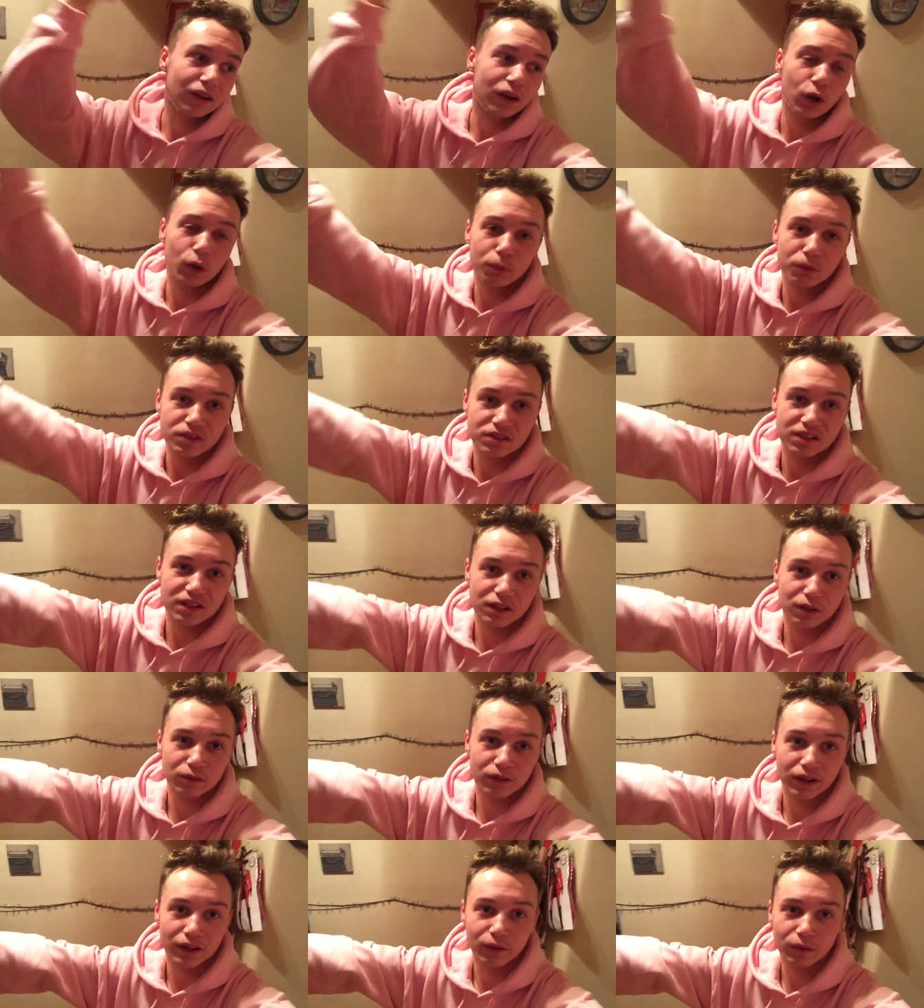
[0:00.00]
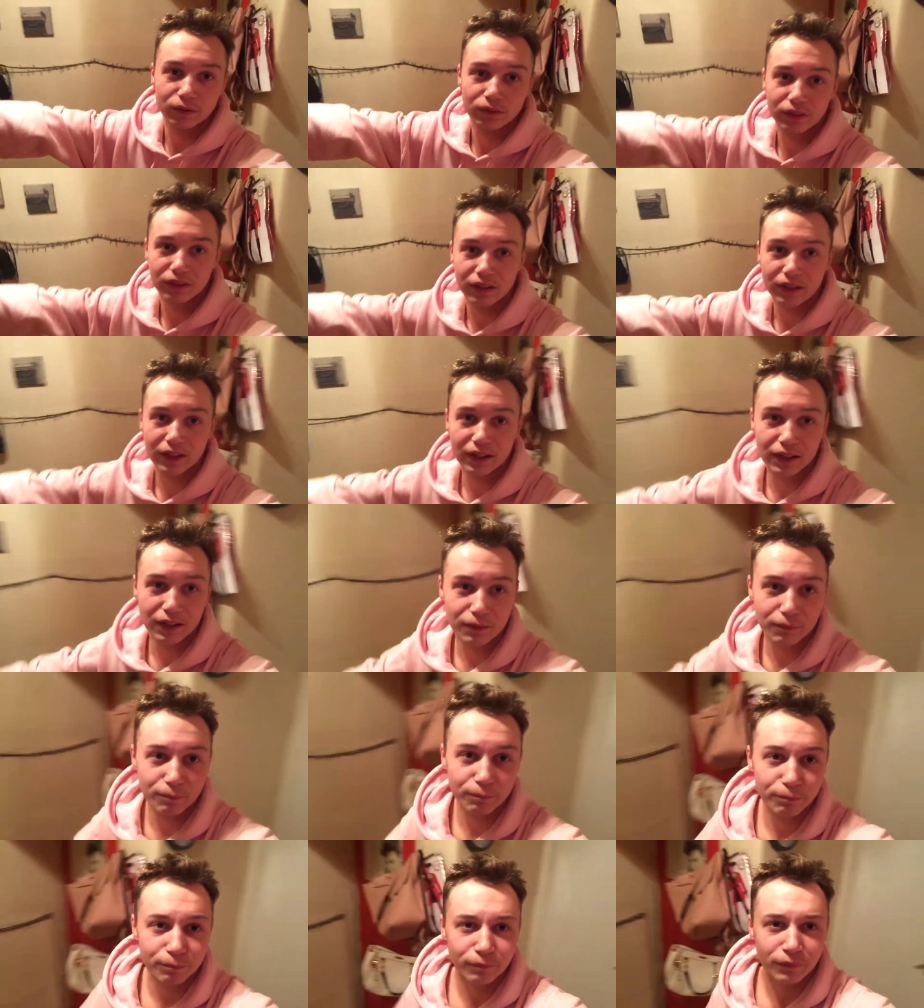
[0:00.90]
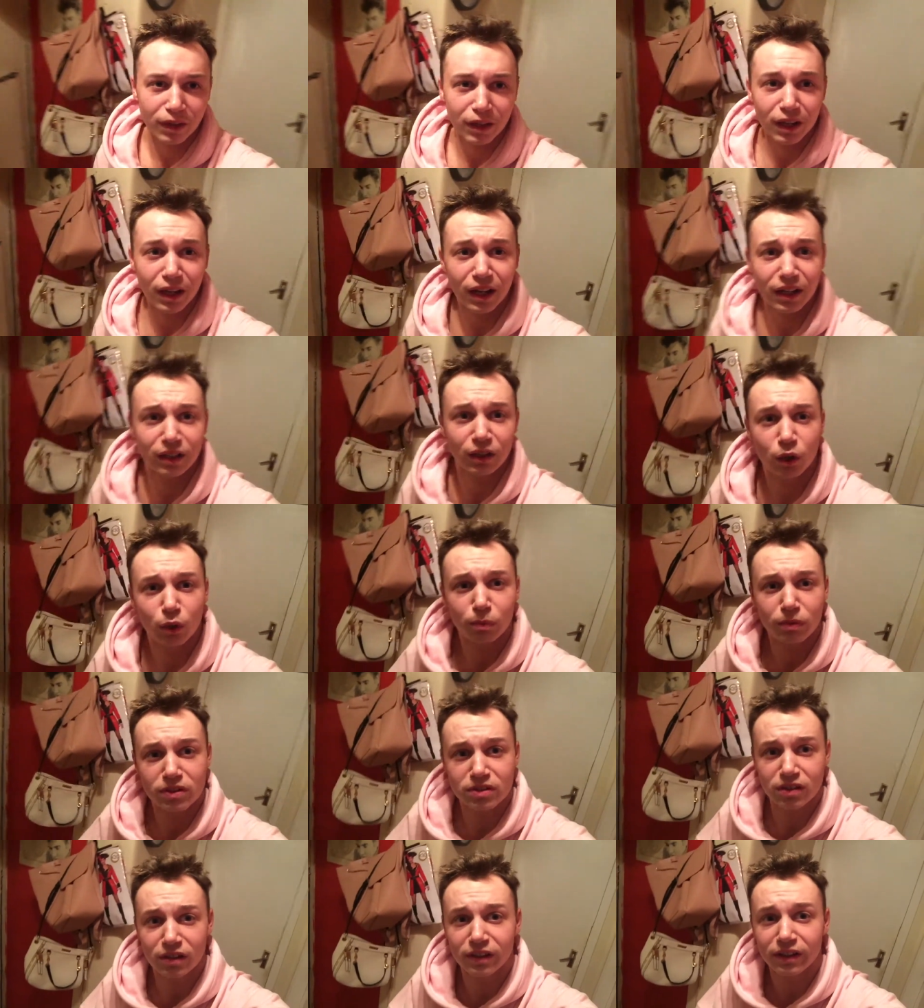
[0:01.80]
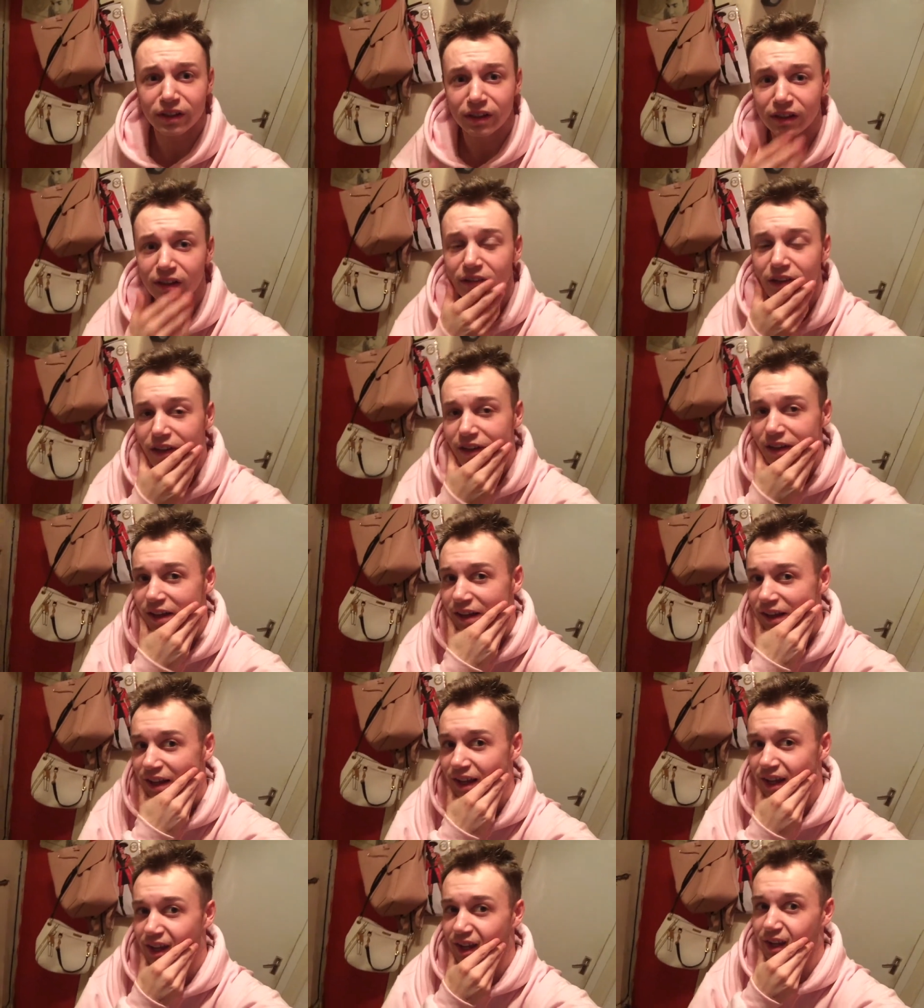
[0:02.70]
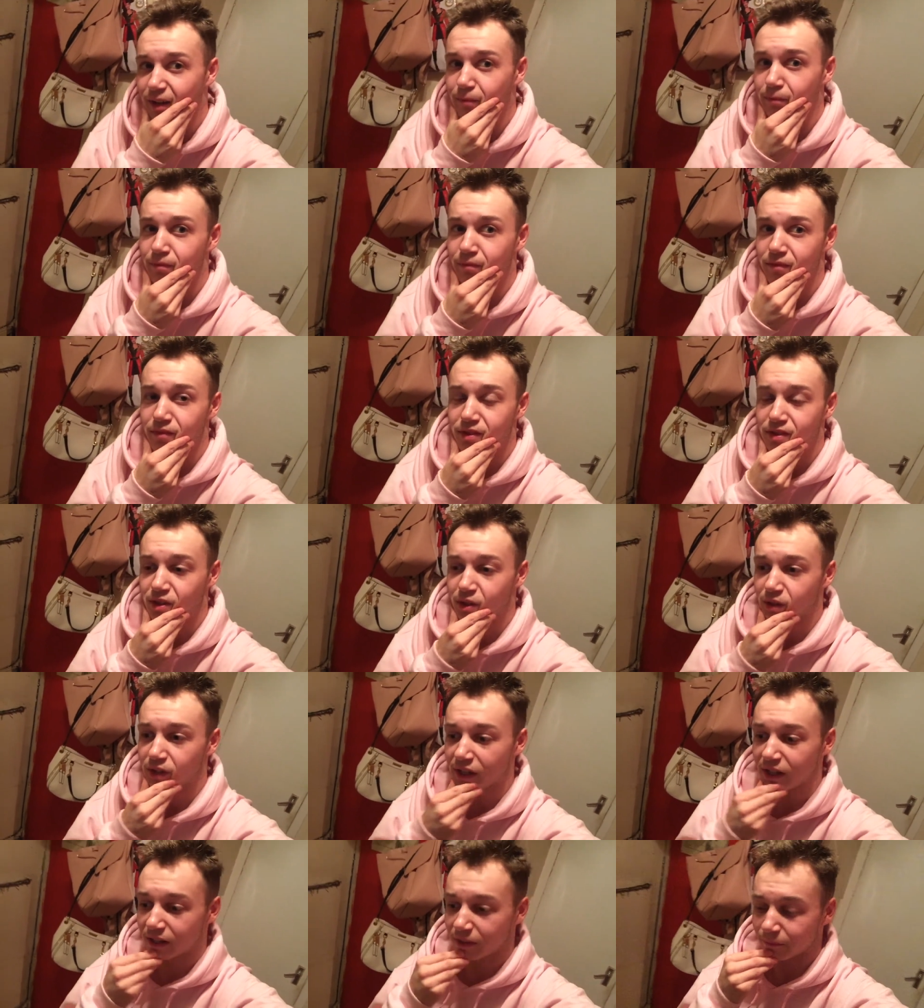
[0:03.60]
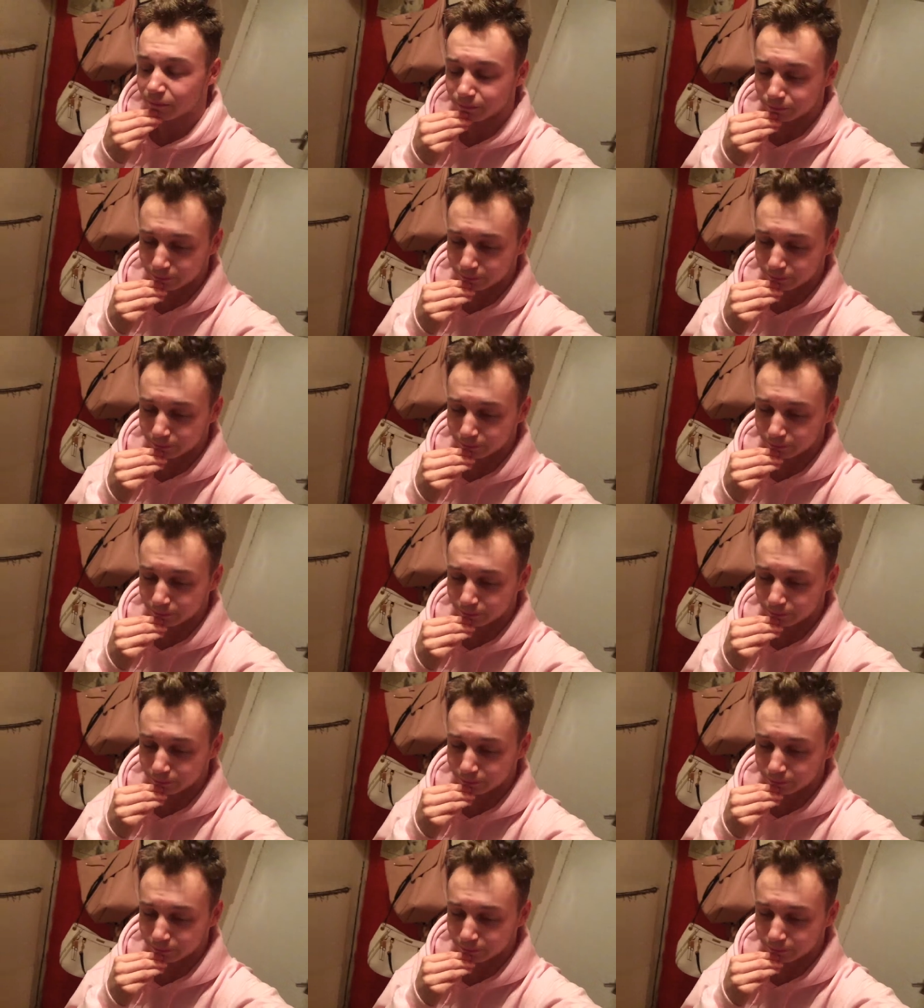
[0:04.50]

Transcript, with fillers: I hope you stick around um, and I hope you like it. Um, so yeah,